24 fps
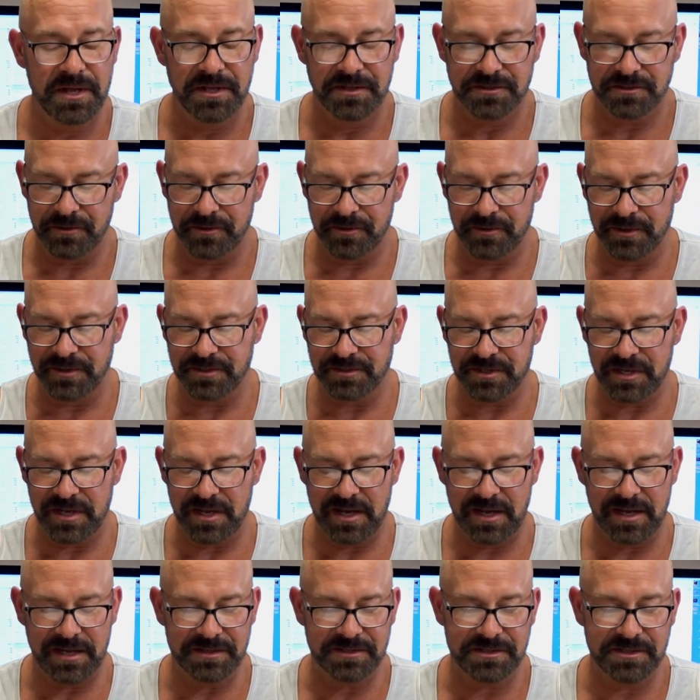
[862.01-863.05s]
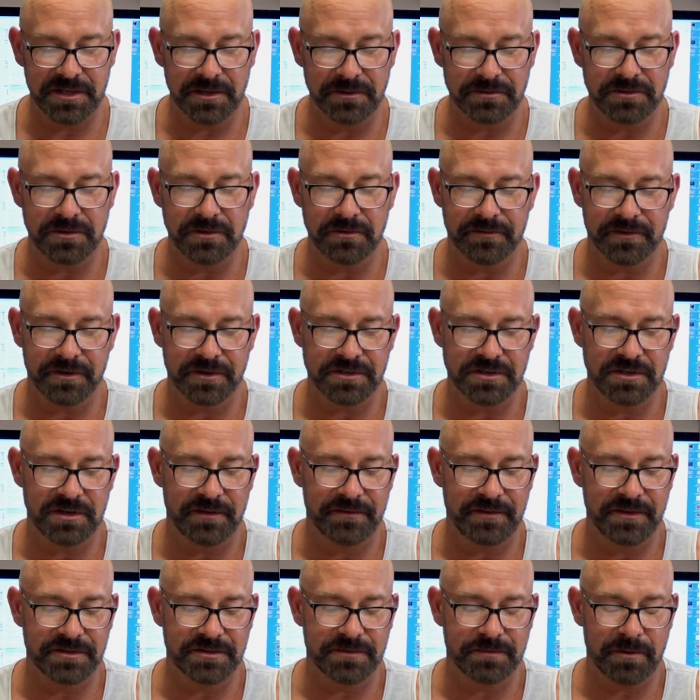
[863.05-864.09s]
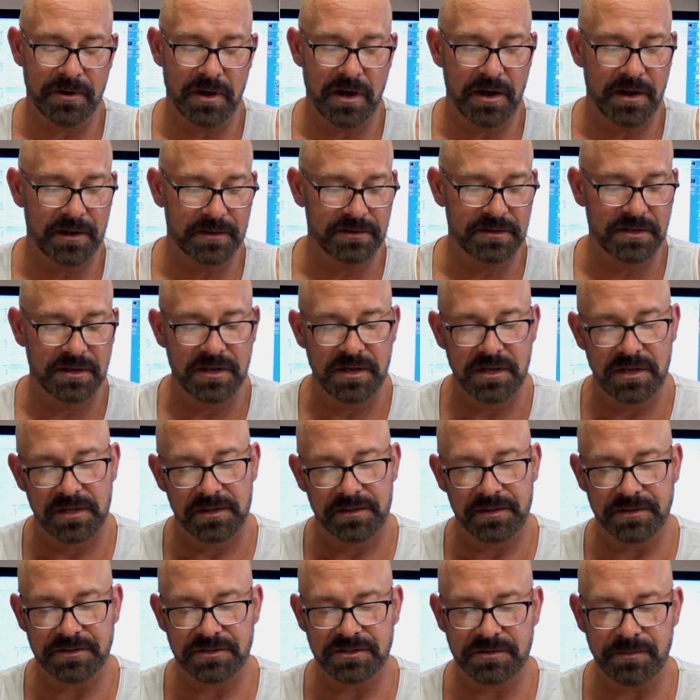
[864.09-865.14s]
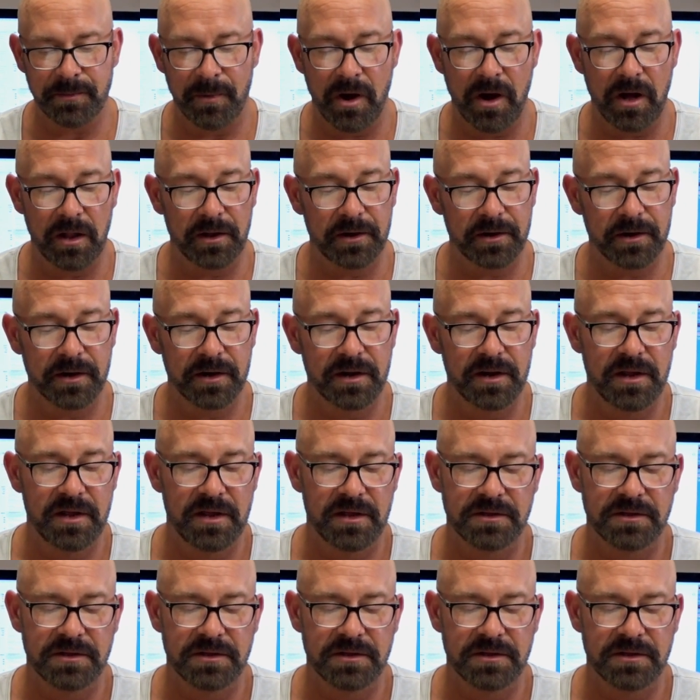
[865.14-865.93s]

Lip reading: So there is a CO2 version of this product that's smaller,